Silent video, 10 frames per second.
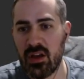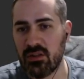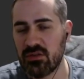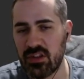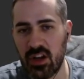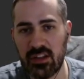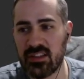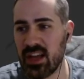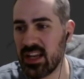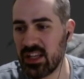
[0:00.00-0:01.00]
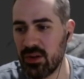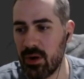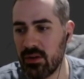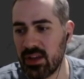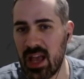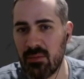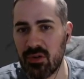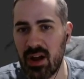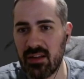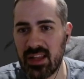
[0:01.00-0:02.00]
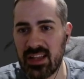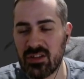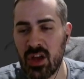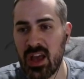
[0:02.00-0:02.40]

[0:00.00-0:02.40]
start designing your own game around this,